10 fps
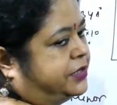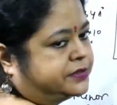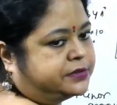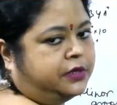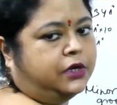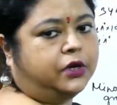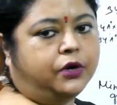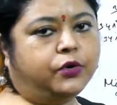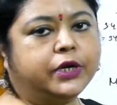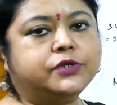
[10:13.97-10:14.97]
this.
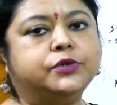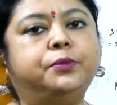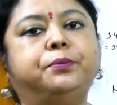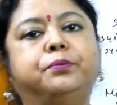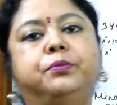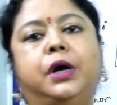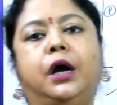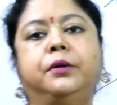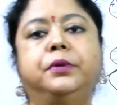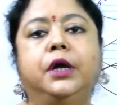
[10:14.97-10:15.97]
Okay, so
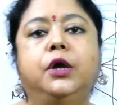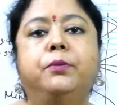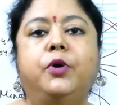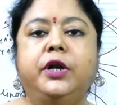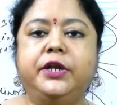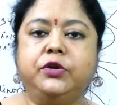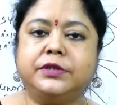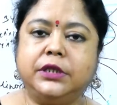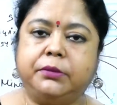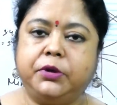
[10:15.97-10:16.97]

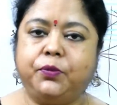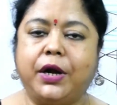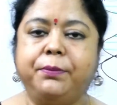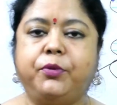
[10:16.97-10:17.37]
number one